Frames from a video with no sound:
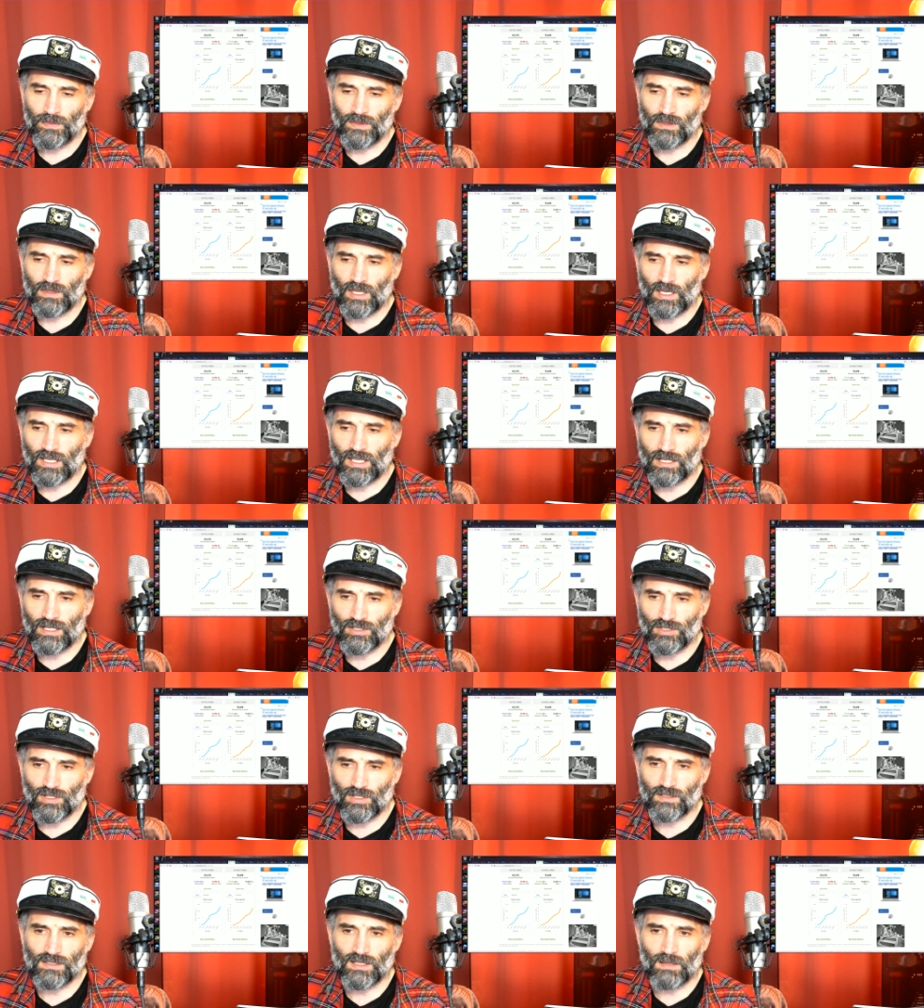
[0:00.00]
they can
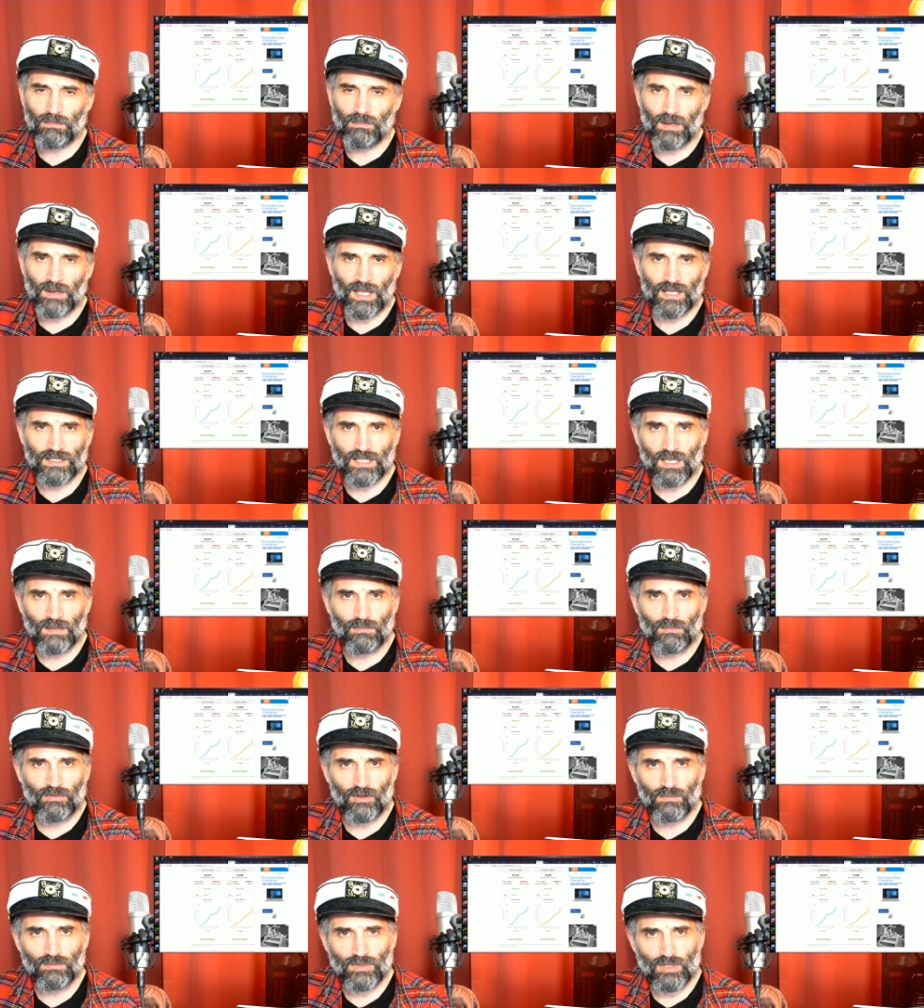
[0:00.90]
just unplug them
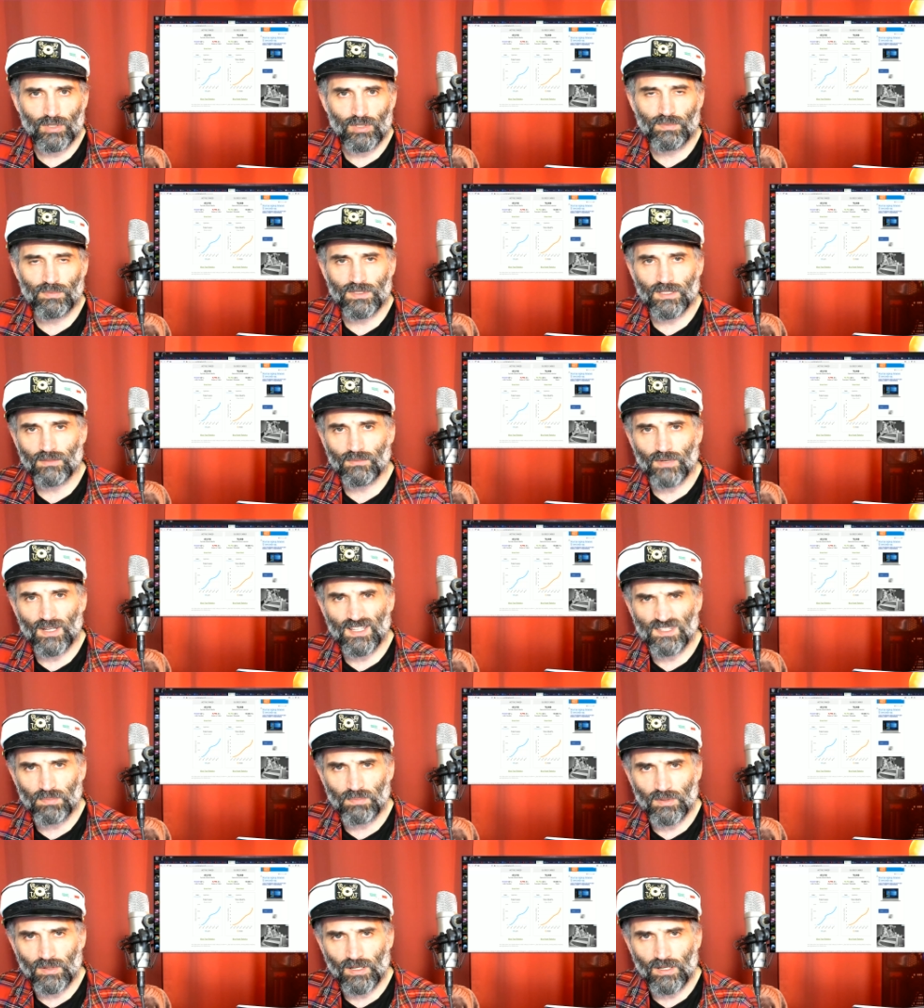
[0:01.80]
from tubes and
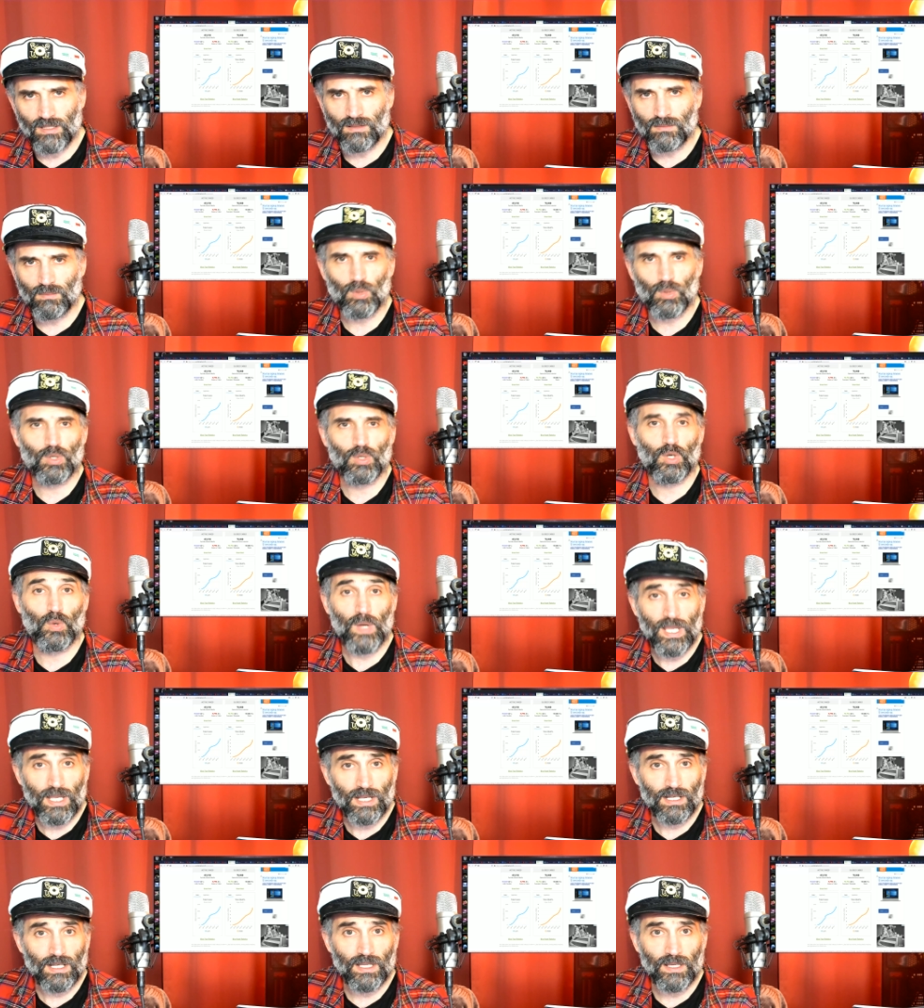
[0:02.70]
respirator more
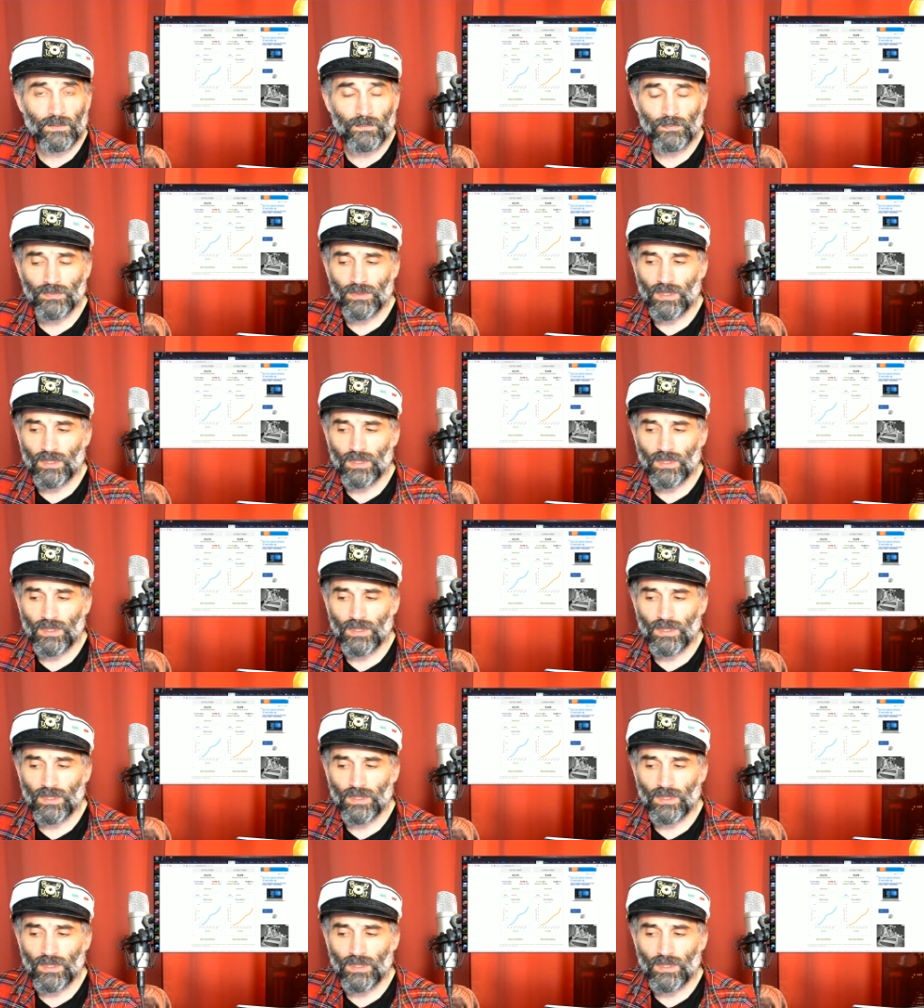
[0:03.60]
quickly.